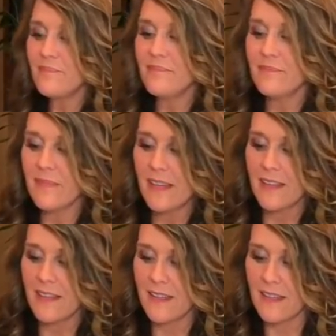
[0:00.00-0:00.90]

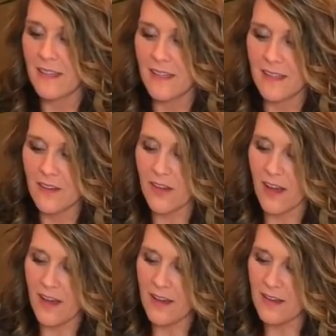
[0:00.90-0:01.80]

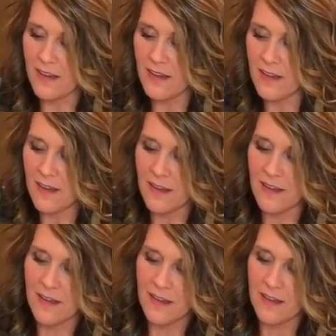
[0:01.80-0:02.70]

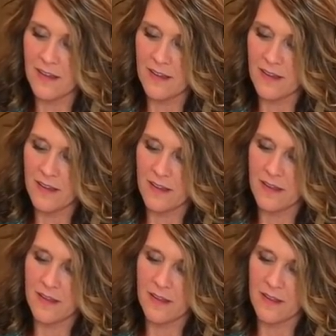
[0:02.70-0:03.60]

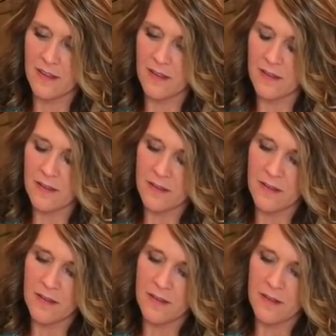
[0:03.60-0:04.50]

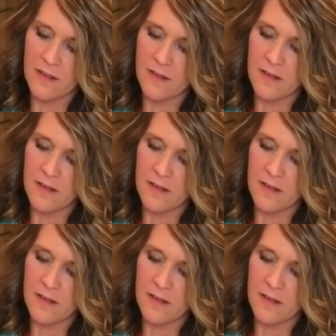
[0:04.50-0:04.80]
(silence)